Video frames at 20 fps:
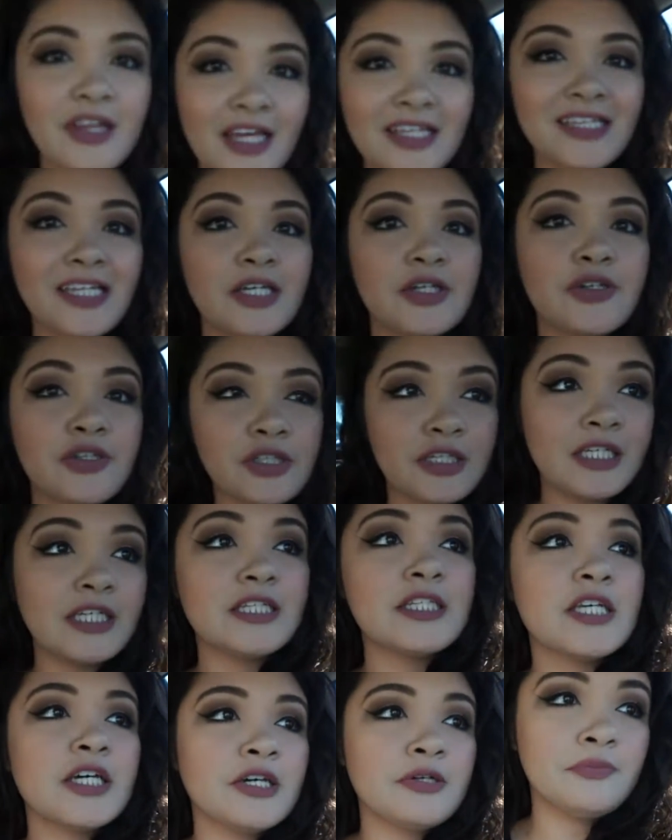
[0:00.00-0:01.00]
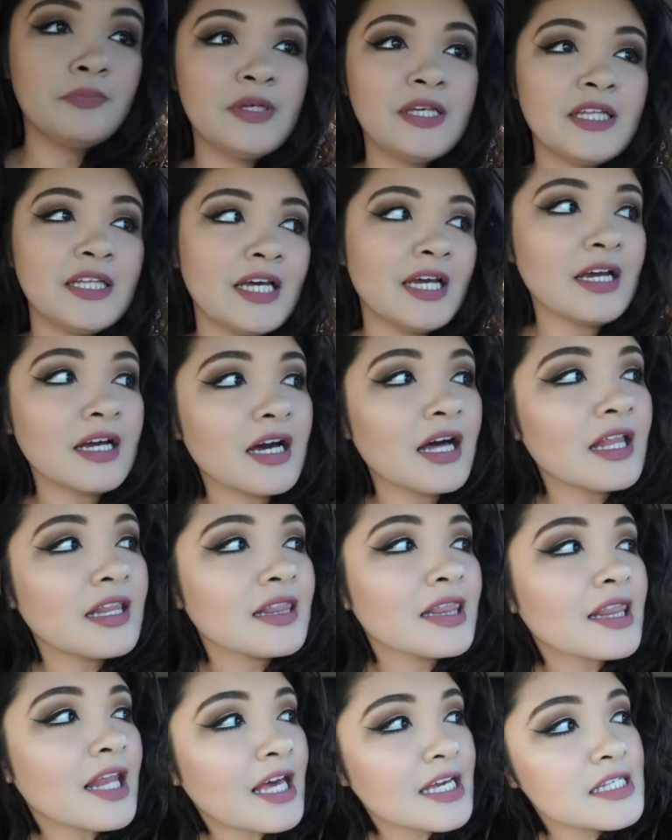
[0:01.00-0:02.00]
That literally took me like
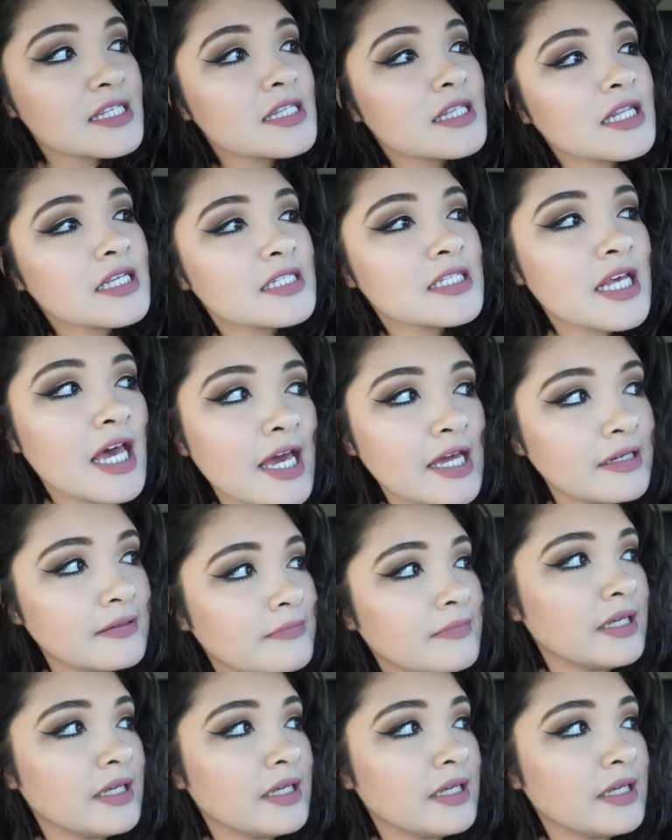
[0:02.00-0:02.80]
less than 10